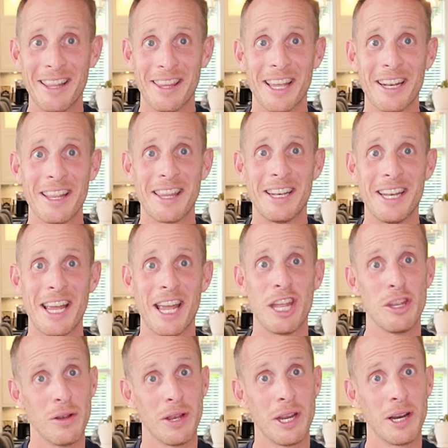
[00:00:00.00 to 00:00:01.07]
the end of the day,
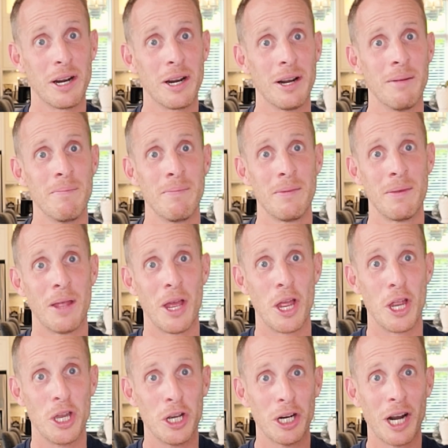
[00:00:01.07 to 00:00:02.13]
you hear,
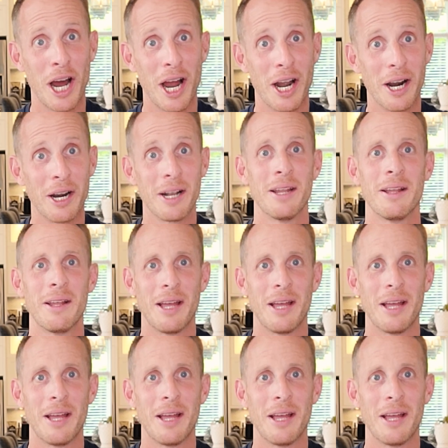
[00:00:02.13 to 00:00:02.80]
you're hired,